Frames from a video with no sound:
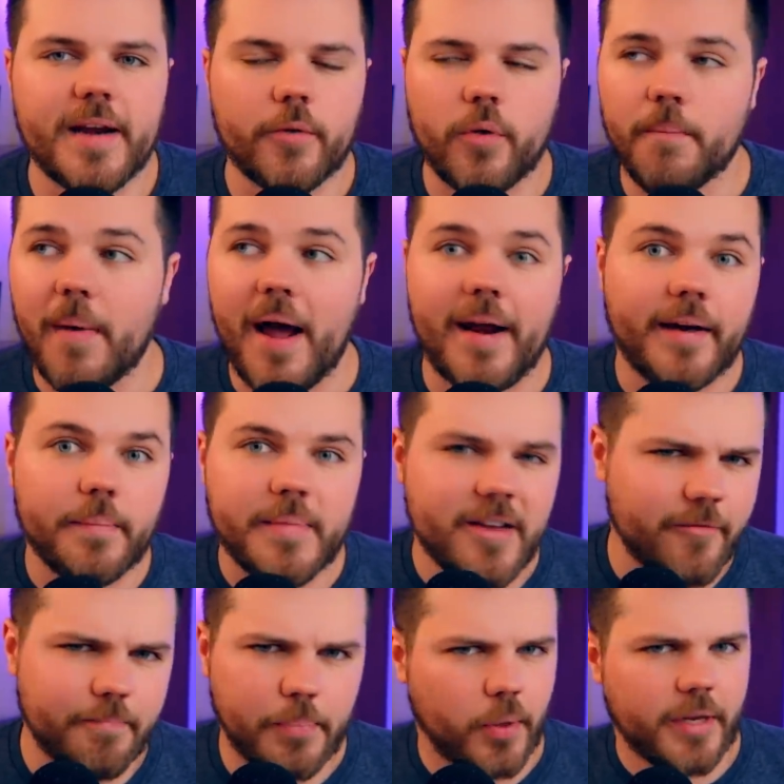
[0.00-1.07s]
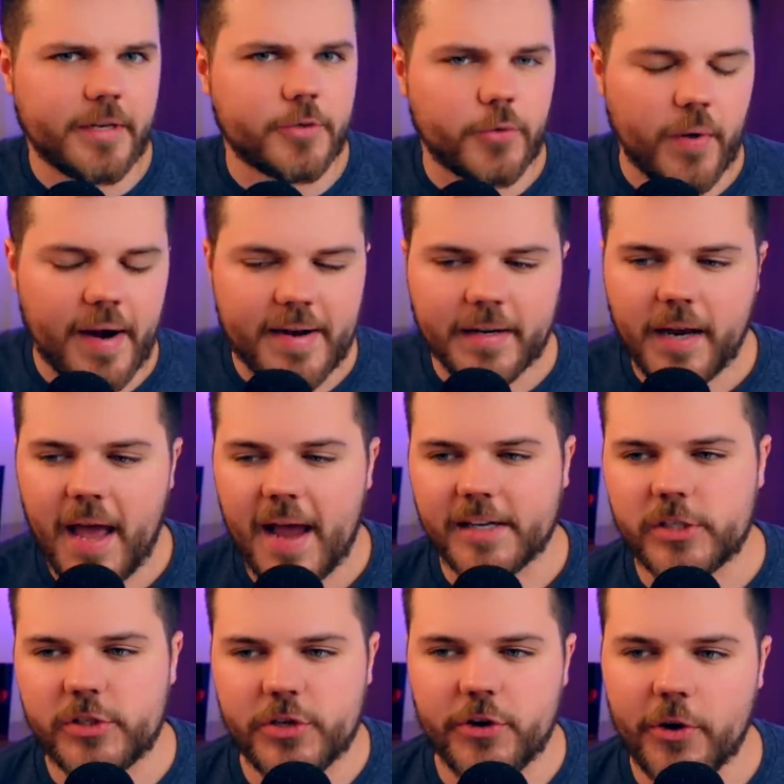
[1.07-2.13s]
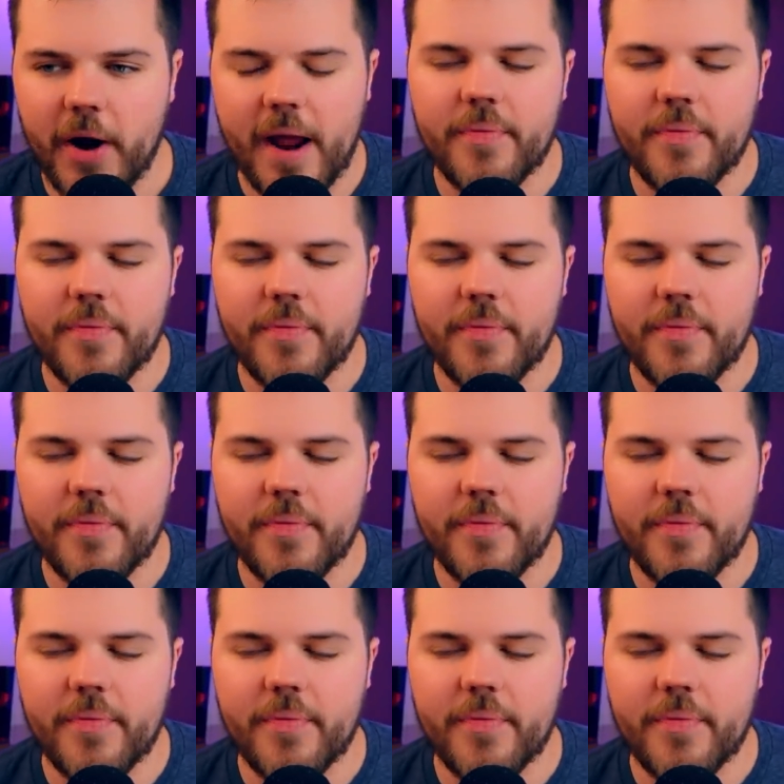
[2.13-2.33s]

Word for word: it reminded me of Bullet Train last year,